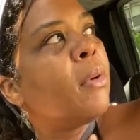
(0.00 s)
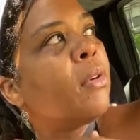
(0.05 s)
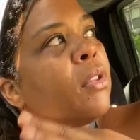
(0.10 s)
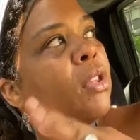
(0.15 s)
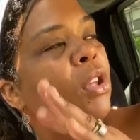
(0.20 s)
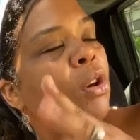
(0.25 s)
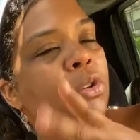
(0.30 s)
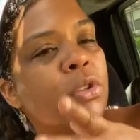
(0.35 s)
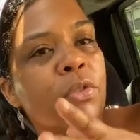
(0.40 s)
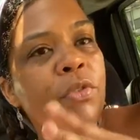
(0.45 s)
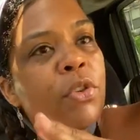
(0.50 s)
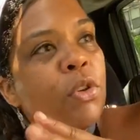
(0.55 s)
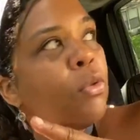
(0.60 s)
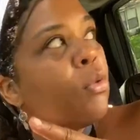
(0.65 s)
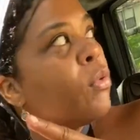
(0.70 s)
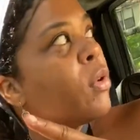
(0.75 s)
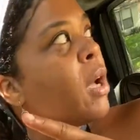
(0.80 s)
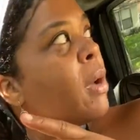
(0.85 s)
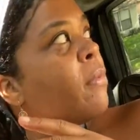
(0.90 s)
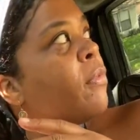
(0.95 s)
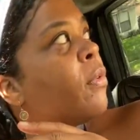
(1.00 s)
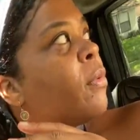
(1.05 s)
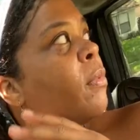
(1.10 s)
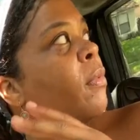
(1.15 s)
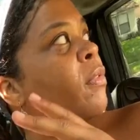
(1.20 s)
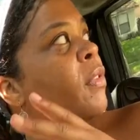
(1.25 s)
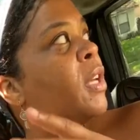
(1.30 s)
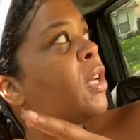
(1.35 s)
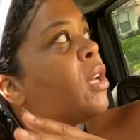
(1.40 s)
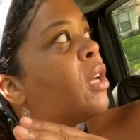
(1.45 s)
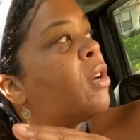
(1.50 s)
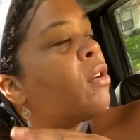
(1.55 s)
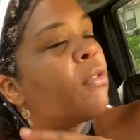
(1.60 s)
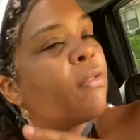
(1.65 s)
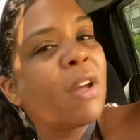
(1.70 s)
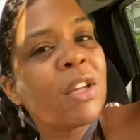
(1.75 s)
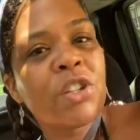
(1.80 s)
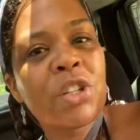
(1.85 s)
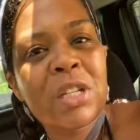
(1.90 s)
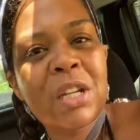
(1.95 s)
Those of you who come from a vegan or
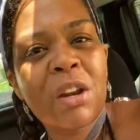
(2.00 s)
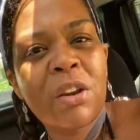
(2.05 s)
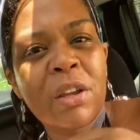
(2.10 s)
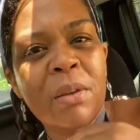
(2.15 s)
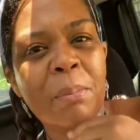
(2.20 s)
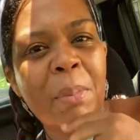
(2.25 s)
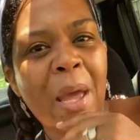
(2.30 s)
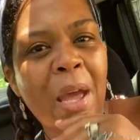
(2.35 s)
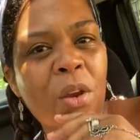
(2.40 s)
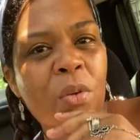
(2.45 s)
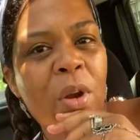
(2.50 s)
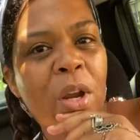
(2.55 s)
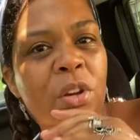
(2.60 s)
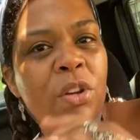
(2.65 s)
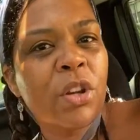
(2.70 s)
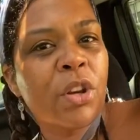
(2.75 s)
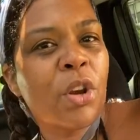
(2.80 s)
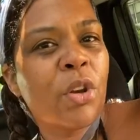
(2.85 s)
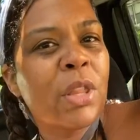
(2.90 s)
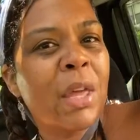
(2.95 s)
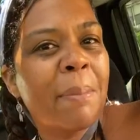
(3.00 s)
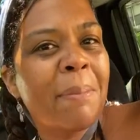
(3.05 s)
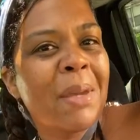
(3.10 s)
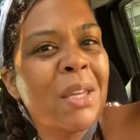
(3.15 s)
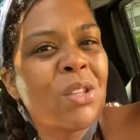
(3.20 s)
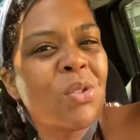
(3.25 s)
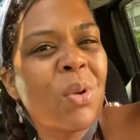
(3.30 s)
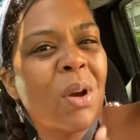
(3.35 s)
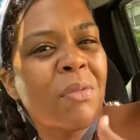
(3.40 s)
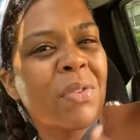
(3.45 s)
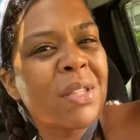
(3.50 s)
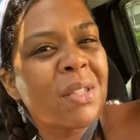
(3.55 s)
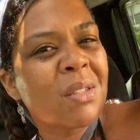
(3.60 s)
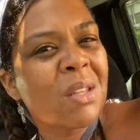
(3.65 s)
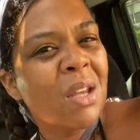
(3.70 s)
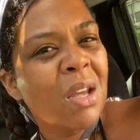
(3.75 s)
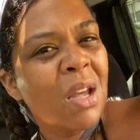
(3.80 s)
vegetarian background, you know that B12 is